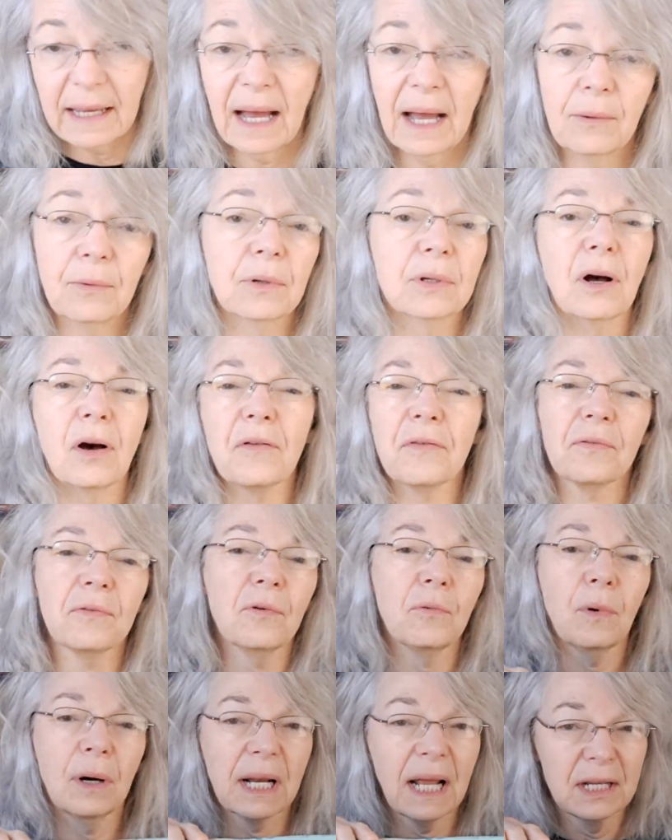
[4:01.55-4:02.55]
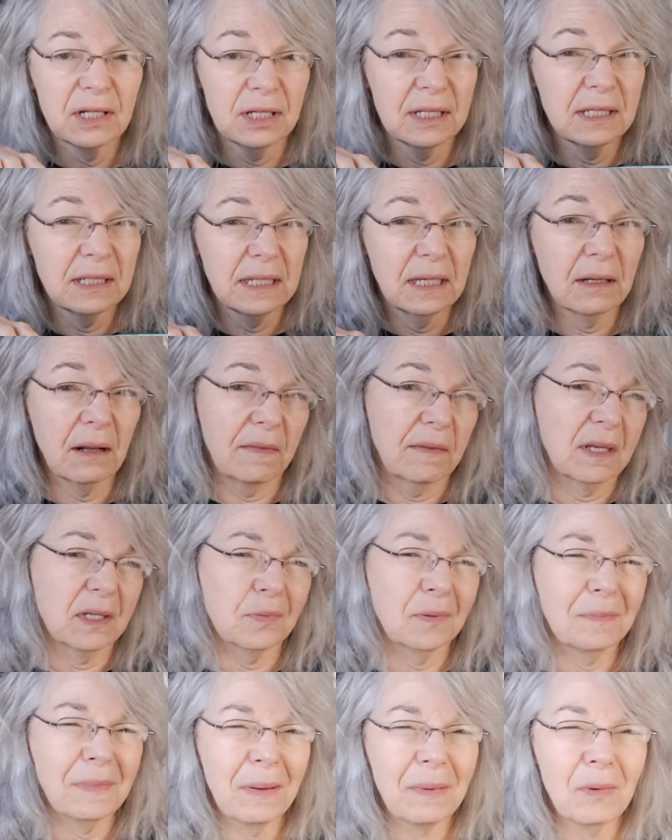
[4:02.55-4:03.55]
I will go through what I just did on this
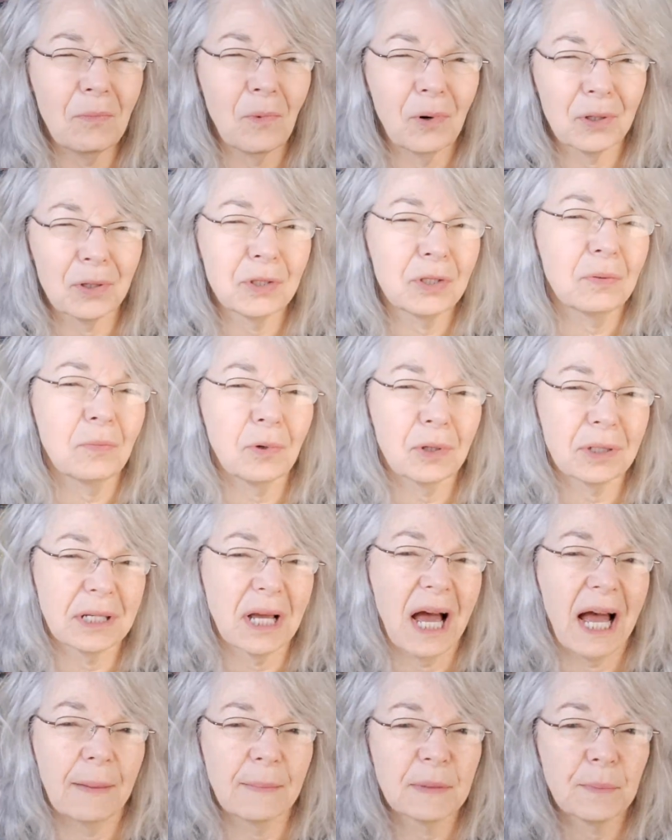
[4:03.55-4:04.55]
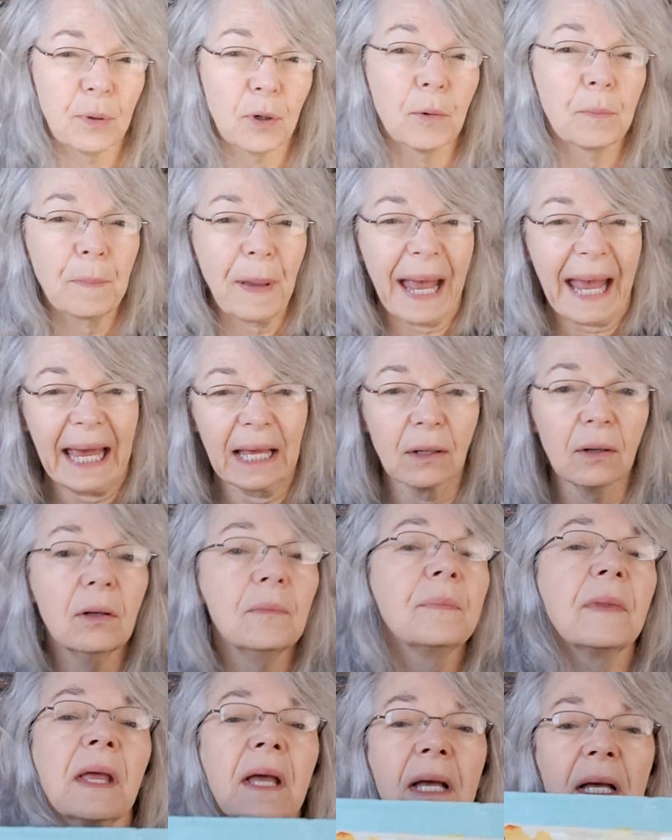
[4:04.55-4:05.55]
one, maybe 1 or 2 more times per
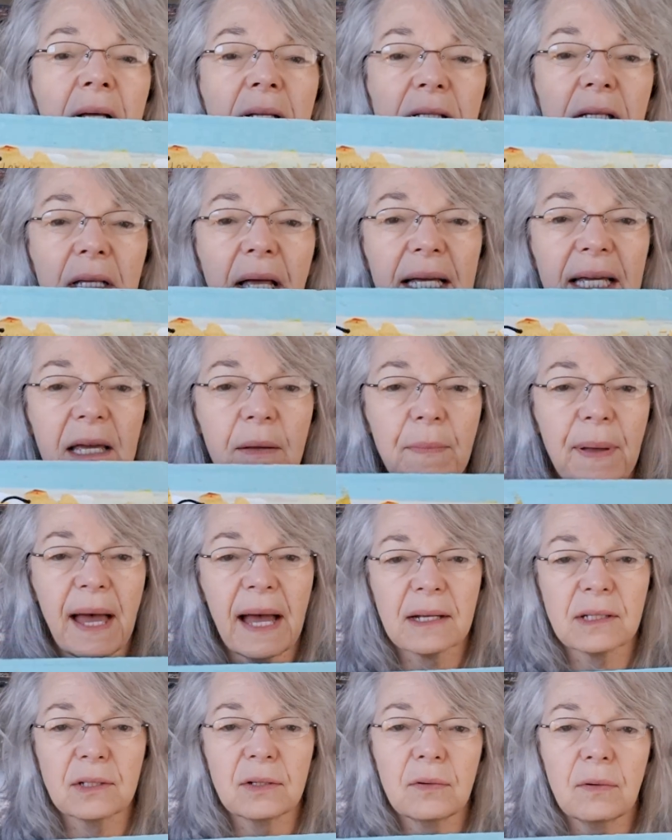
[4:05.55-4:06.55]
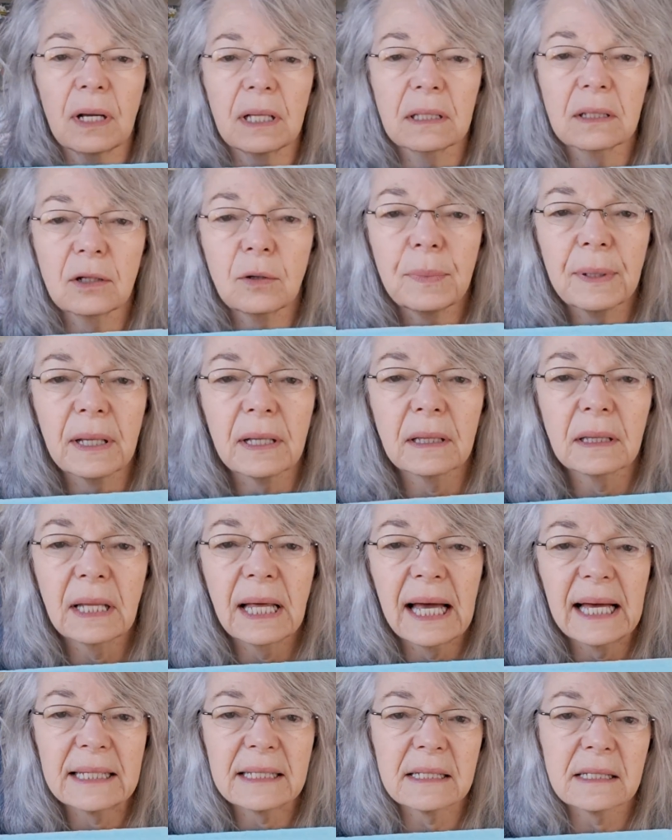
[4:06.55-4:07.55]
panel till I get back to a little bit
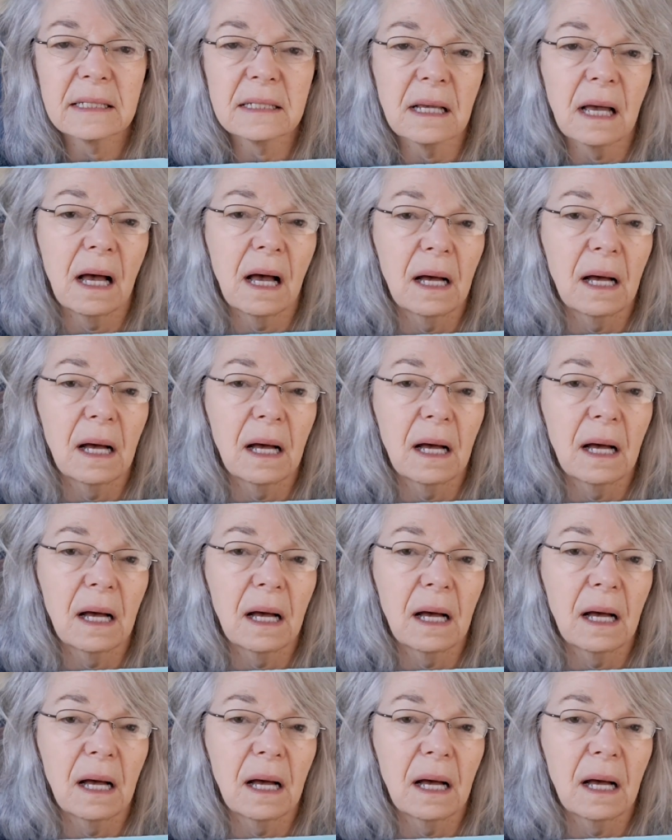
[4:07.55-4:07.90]
less